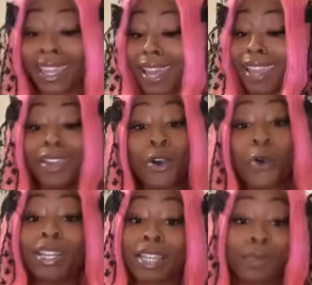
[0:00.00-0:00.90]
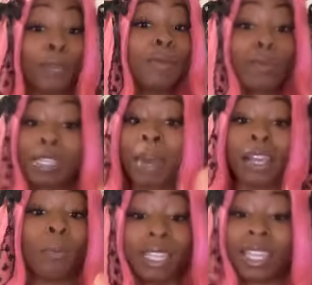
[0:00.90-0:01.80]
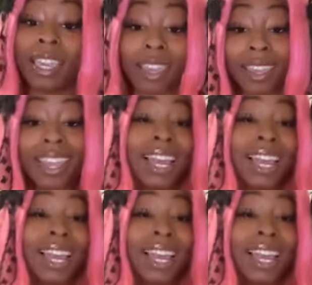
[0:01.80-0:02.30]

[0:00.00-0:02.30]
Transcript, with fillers: Like, or just because be what somebody gonna be thinking.